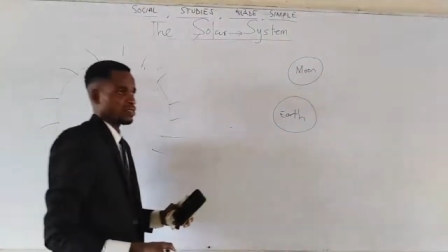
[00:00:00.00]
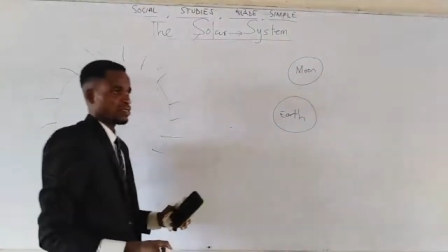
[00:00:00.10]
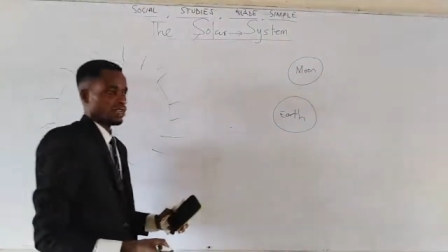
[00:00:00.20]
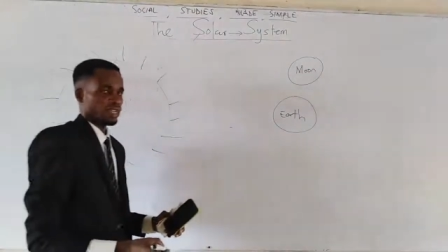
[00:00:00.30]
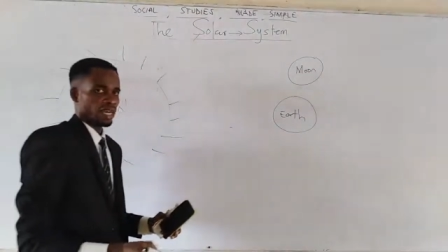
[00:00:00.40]

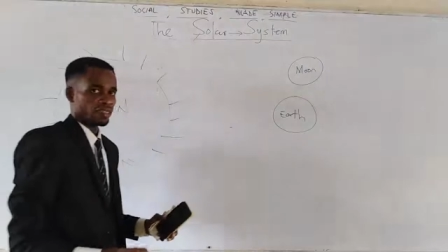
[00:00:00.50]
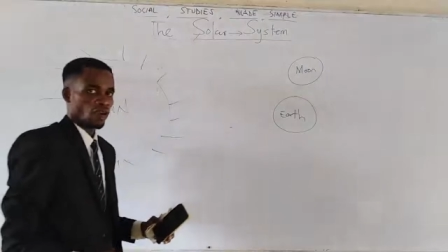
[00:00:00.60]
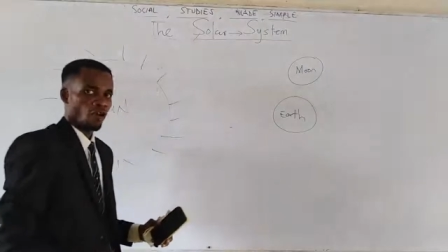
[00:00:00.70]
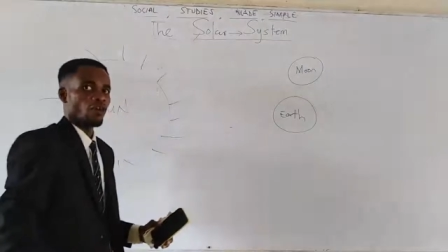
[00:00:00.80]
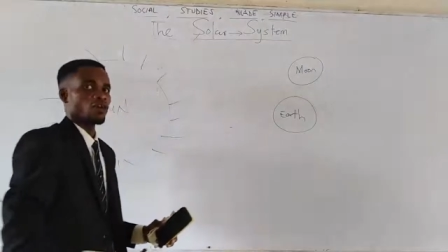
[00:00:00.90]
satellite.
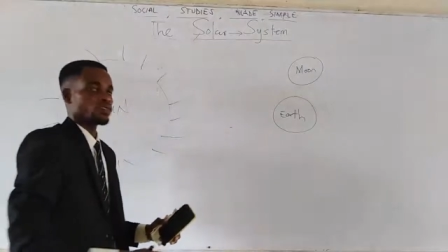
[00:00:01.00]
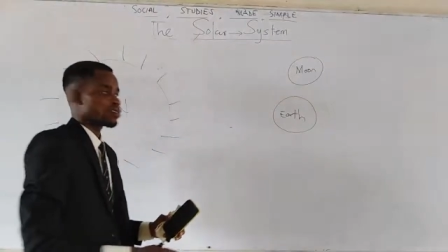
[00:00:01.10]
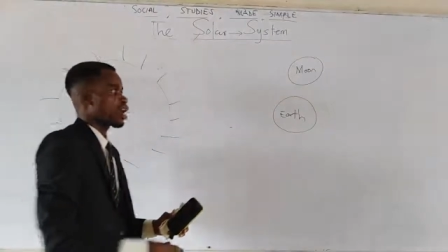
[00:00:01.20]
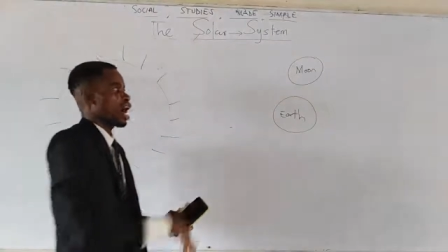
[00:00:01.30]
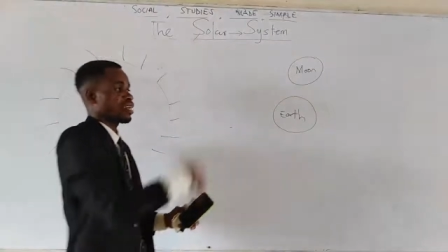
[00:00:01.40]
Of
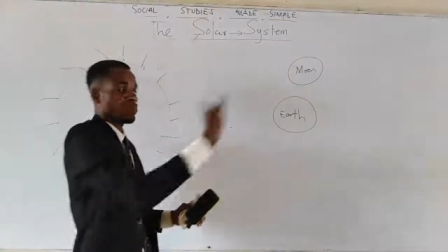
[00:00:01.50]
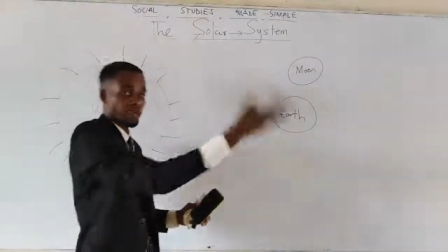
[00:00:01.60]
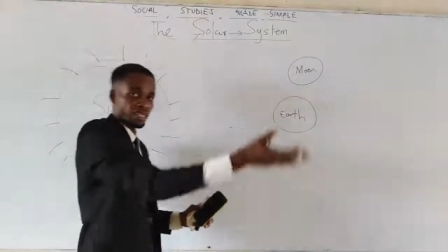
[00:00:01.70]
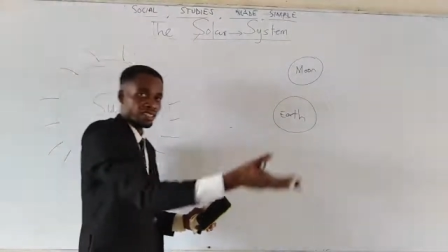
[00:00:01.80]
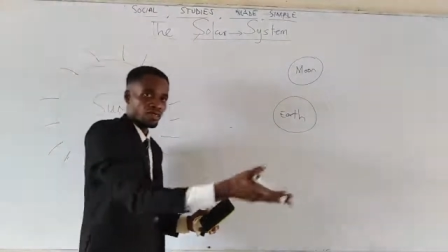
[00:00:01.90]
course, other
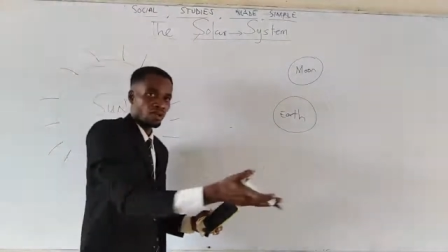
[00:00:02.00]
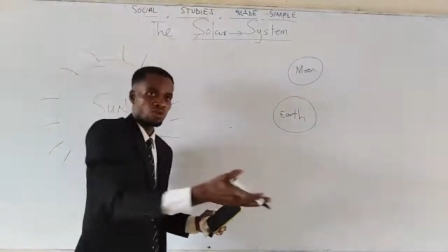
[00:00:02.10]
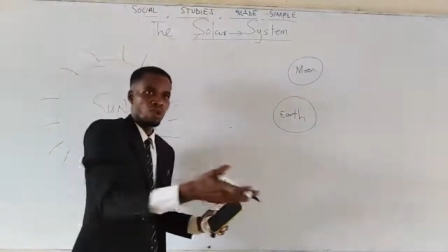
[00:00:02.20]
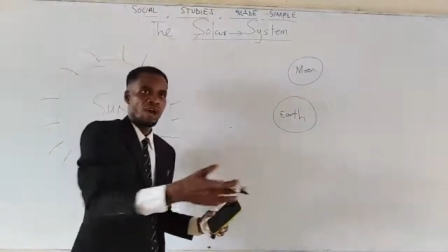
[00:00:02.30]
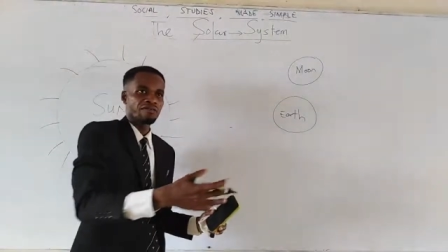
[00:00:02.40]
planets
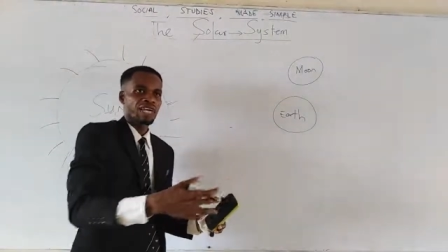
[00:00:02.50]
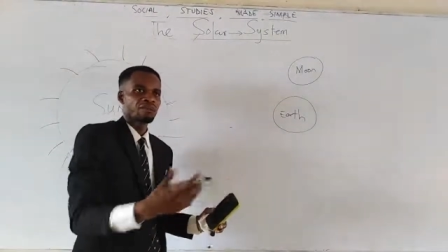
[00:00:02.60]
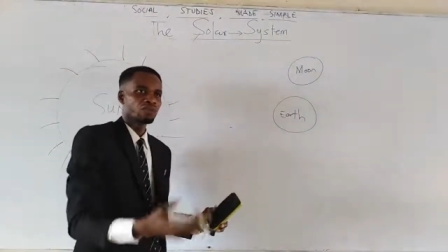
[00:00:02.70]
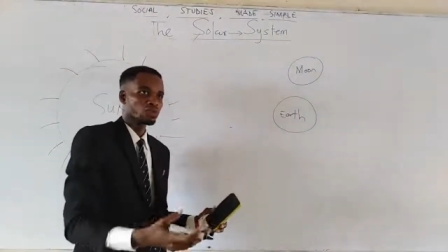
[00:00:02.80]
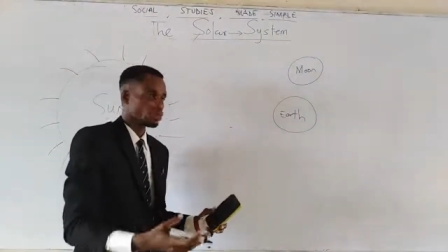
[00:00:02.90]
also have their
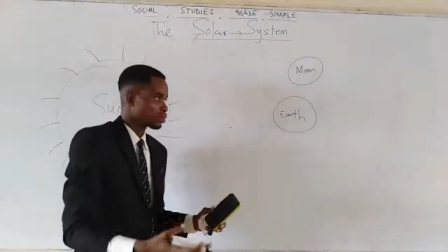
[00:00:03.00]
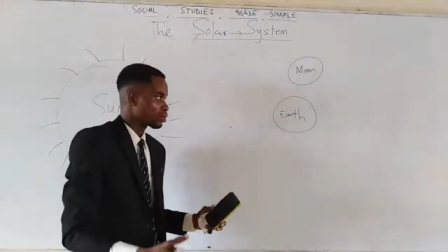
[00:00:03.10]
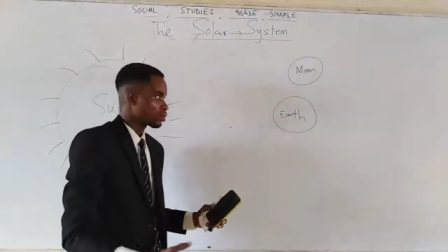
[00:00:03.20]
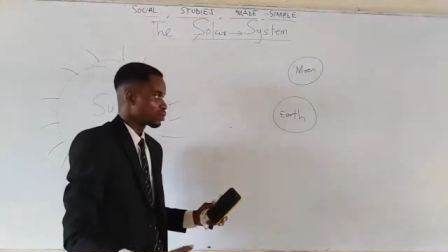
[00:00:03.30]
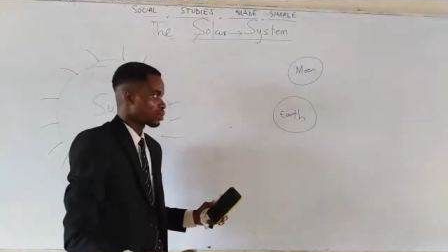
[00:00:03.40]
moons,
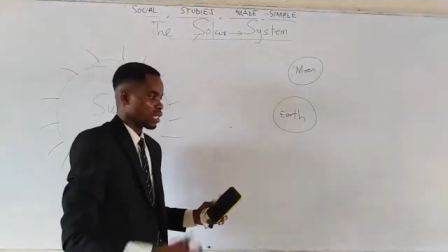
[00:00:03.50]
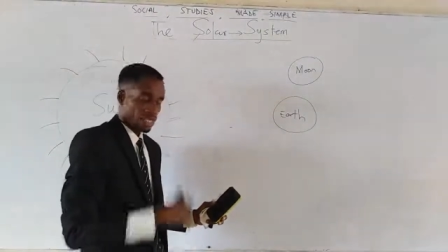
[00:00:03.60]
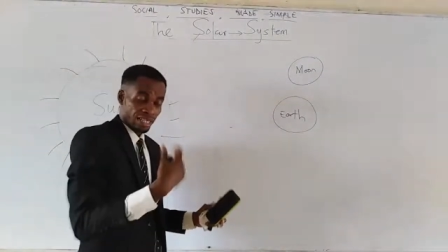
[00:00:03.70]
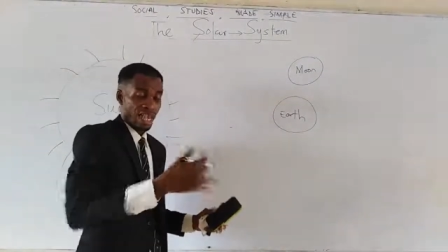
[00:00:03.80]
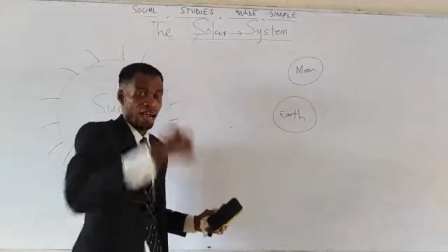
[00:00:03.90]

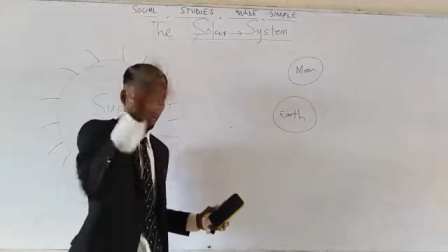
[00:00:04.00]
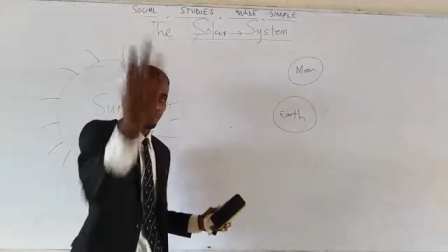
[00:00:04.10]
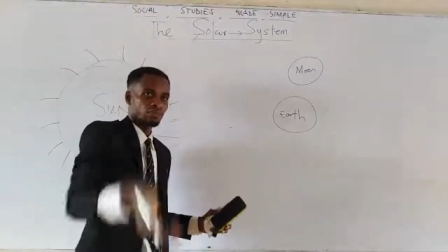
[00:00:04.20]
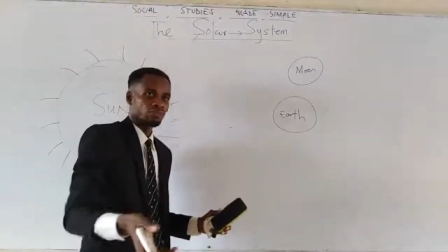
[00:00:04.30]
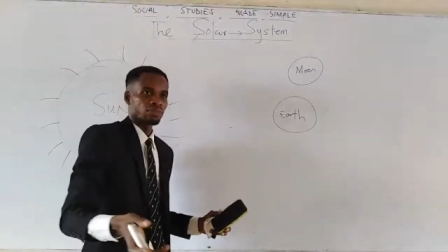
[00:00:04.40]
and they have
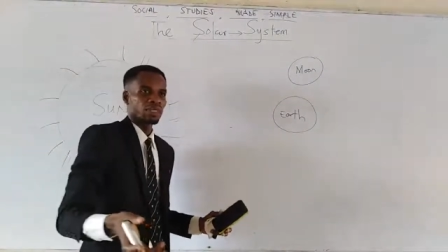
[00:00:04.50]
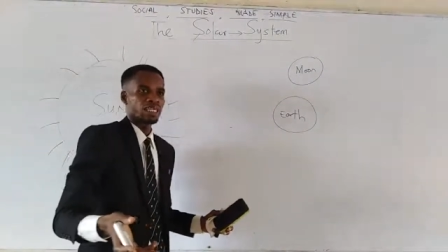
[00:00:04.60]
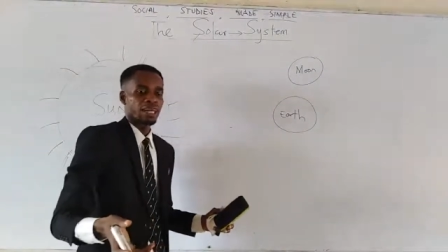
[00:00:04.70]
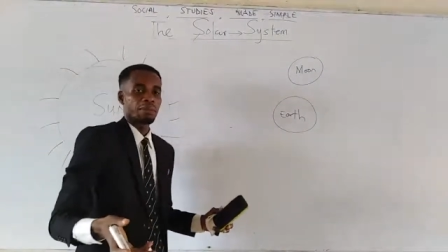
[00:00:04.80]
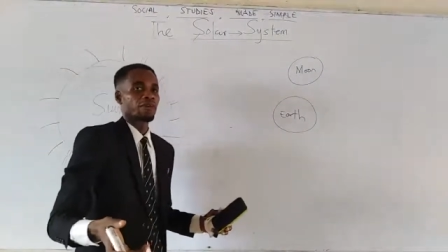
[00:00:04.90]
a
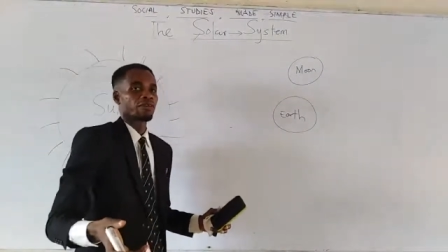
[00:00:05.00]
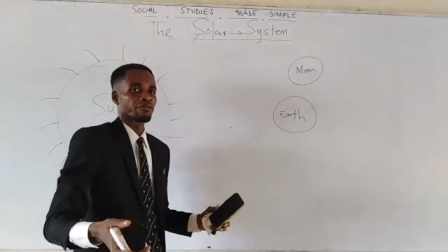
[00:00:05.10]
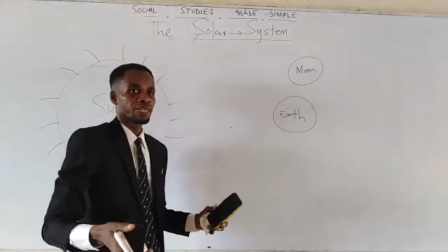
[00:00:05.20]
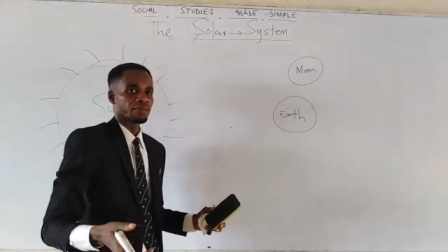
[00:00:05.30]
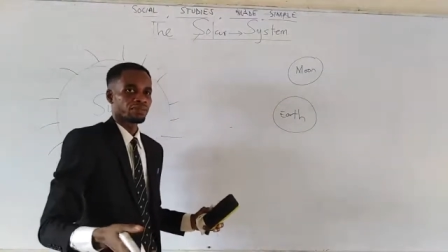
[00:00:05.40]
number of
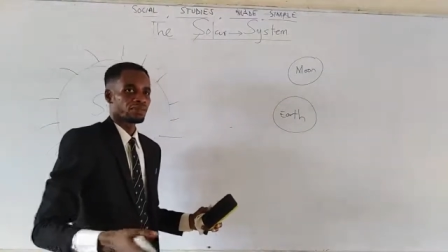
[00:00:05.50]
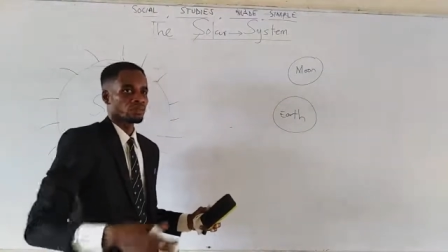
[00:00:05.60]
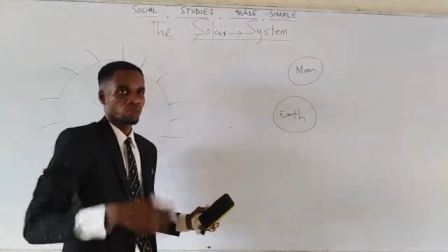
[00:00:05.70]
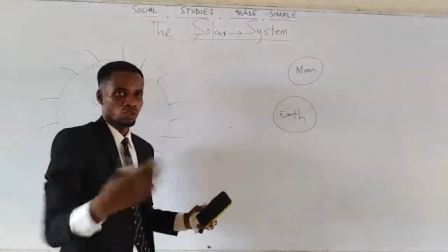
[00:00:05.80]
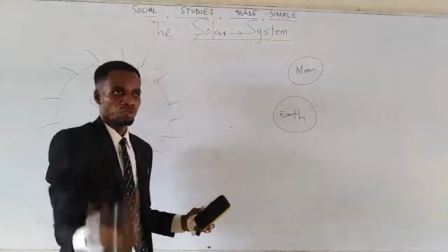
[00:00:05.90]
them.
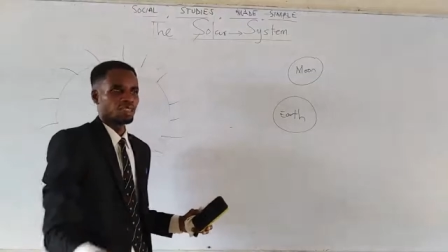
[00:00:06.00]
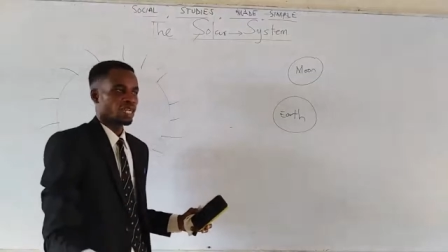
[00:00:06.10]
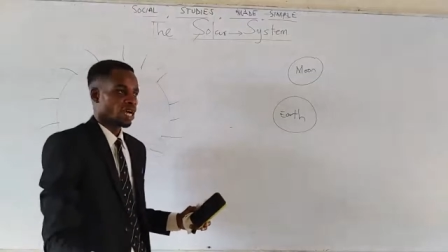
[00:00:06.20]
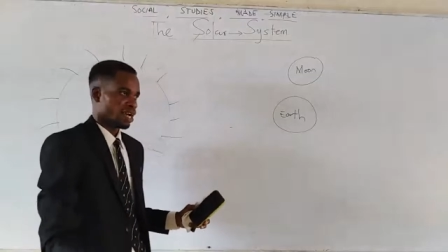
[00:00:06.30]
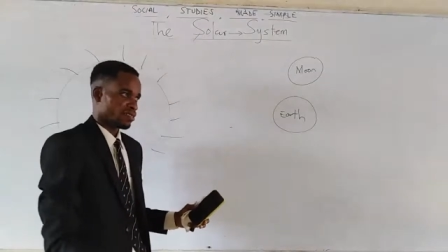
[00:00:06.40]
Jupiter
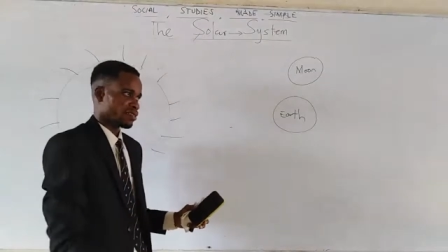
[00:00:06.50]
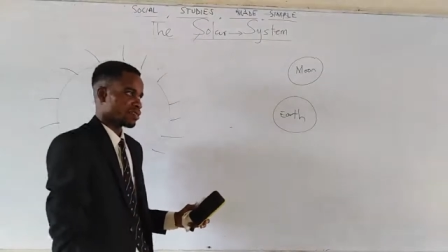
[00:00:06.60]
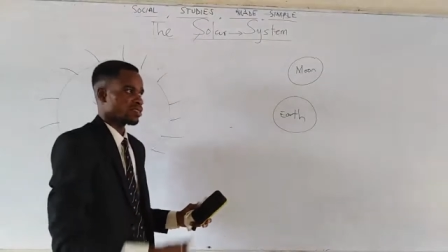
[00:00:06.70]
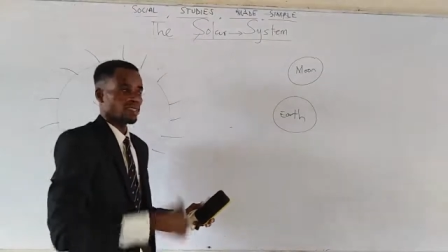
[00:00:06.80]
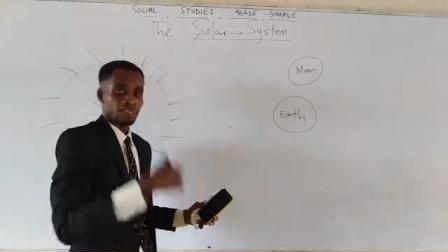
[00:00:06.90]

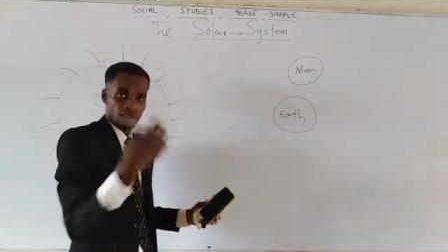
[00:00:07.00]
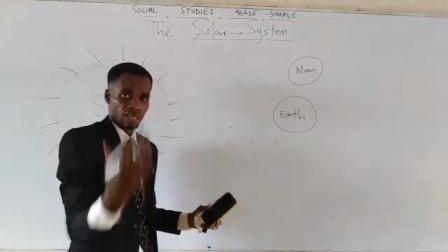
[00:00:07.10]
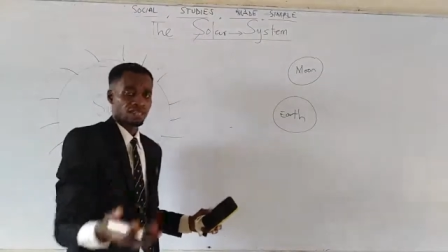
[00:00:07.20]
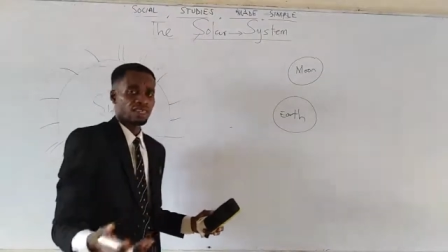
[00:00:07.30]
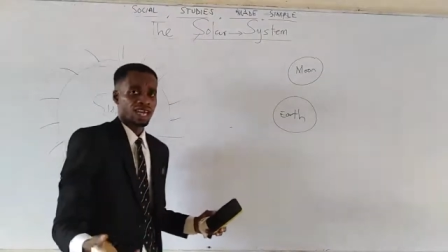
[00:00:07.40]
has
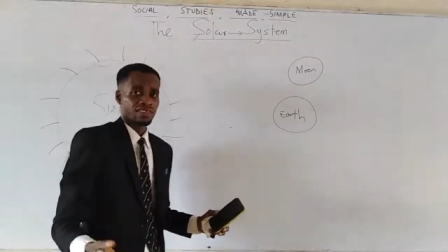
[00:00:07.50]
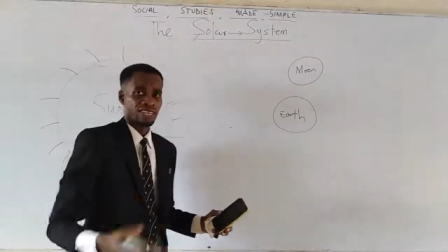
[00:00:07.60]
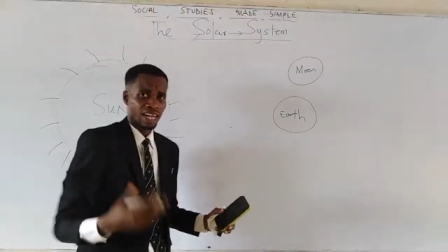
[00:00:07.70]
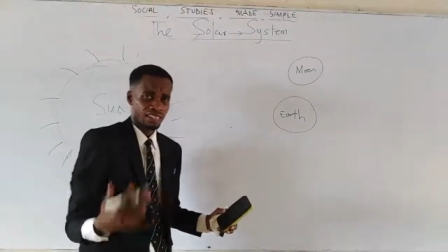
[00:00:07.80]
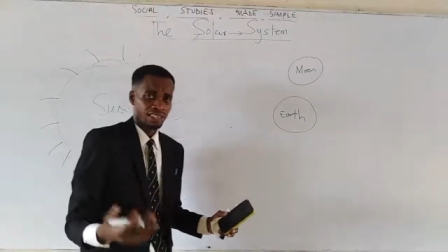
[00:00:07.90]
Saturn has
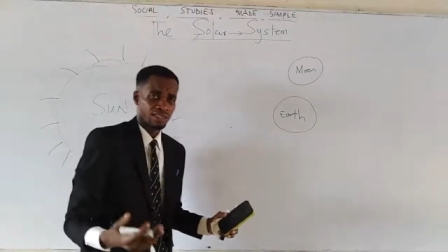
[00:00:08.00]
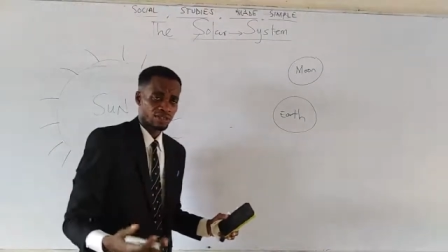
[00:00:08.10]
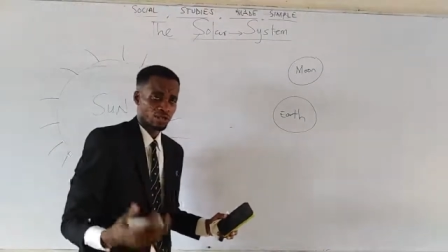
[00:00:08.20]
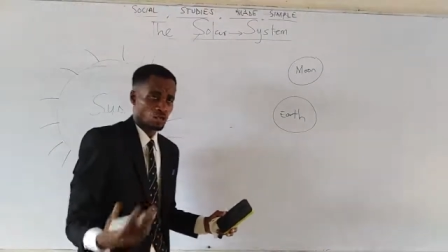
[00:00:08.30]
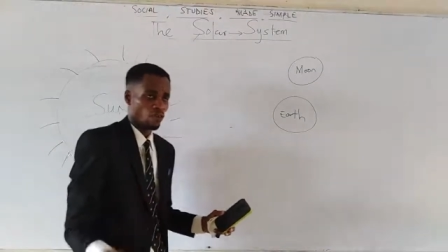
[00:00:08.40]
the
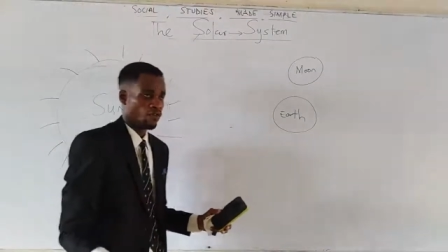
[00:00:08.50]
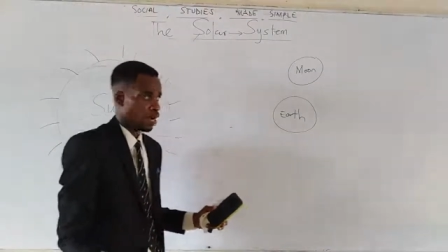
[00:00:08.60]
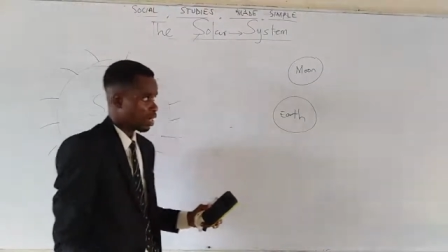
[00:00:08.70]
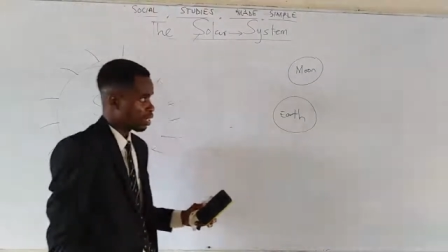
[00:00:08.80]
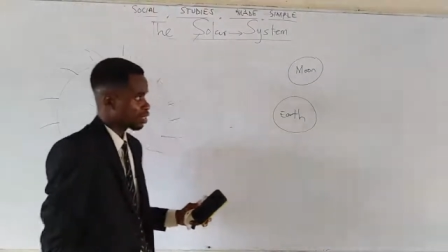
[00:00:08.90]
largest so far.